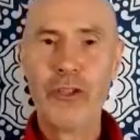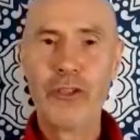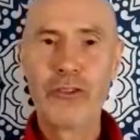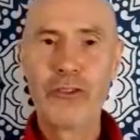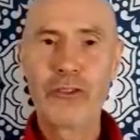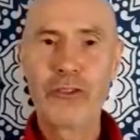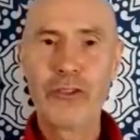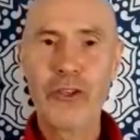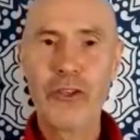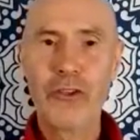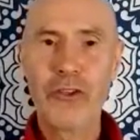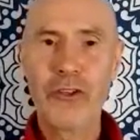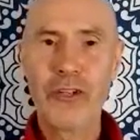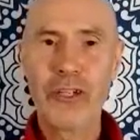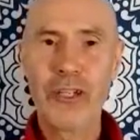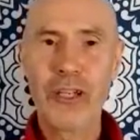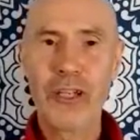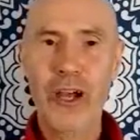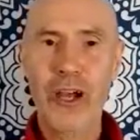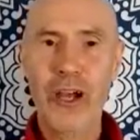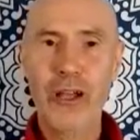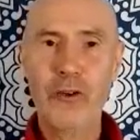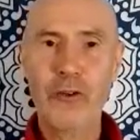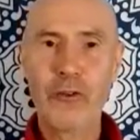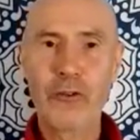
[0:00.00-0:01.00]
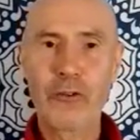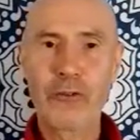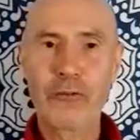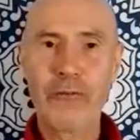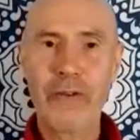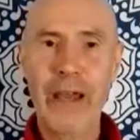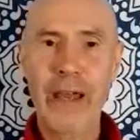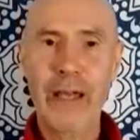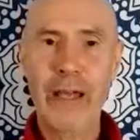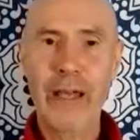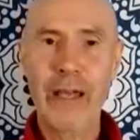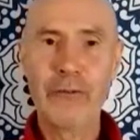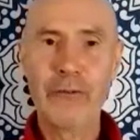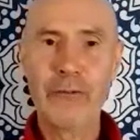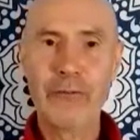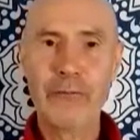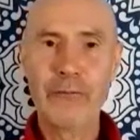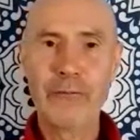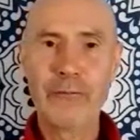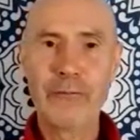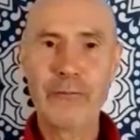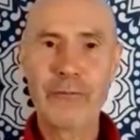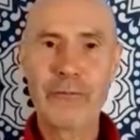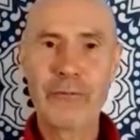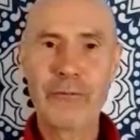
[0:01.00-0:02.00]
certainly I look round
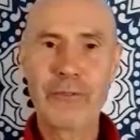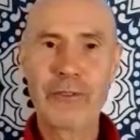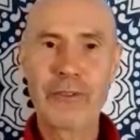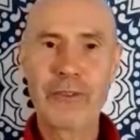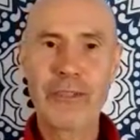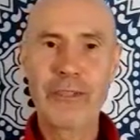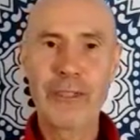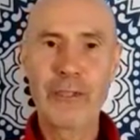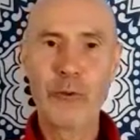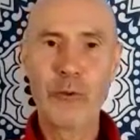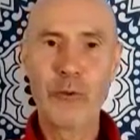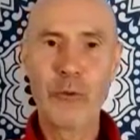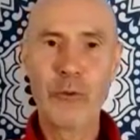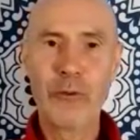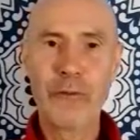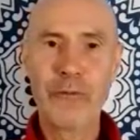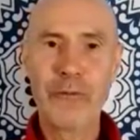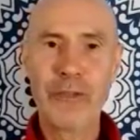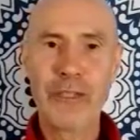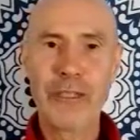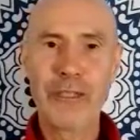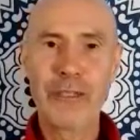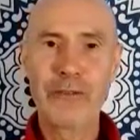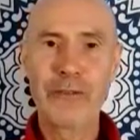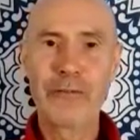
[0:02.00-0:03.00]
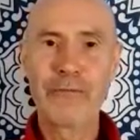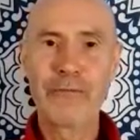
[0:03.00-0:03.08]
and see all of these